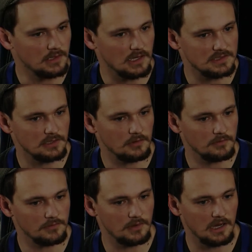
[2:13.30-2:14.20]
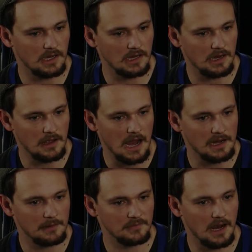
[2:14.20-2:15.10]
Yeah. So,
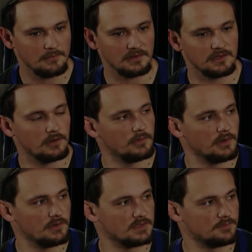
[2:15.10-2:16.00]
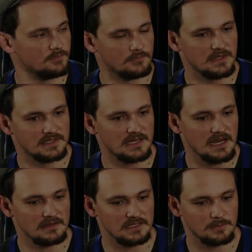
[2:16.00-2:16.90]
and I'm not the only one who's been
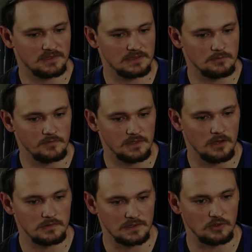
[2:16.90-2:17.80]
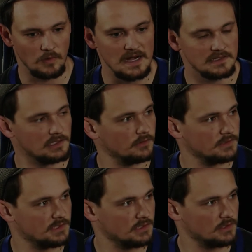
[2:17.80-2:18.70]
saying this, but this movie owes a great deal
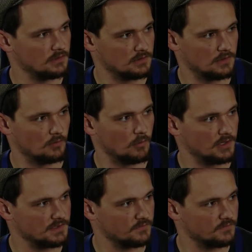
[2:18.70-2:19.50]
to the works